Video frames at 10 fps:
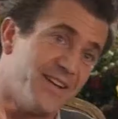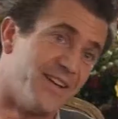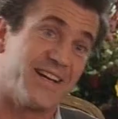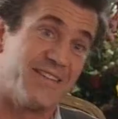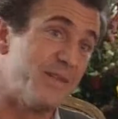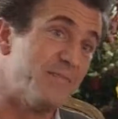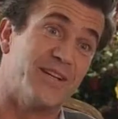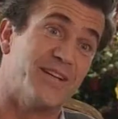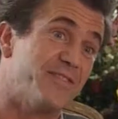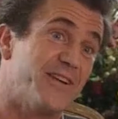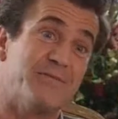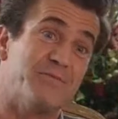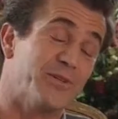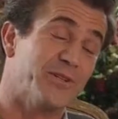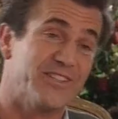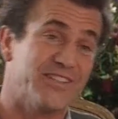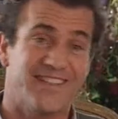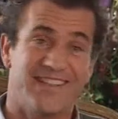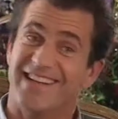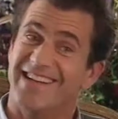Like, if them's not fighting words,
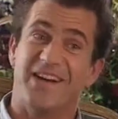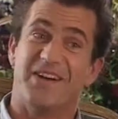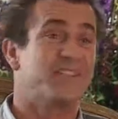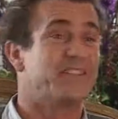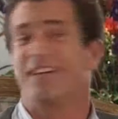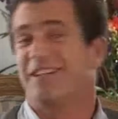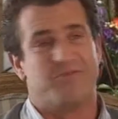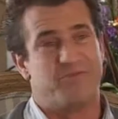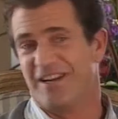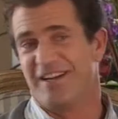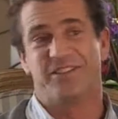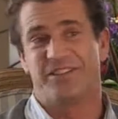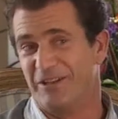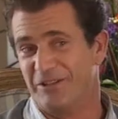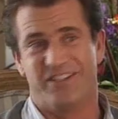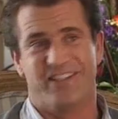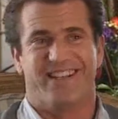I mean, this guy just wanted a stoush.